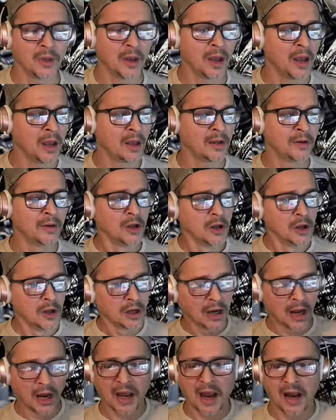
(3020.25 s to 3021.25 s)
And
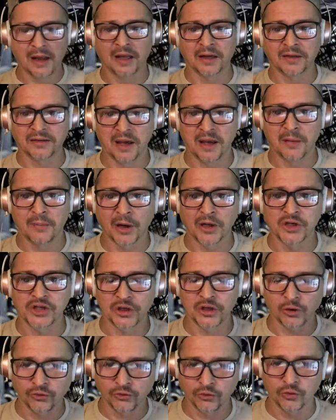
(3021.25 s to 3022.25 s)
a guy like Dan
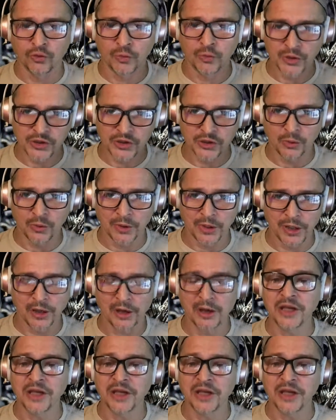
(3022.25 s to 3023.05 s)
Bongino doing what he's doing here,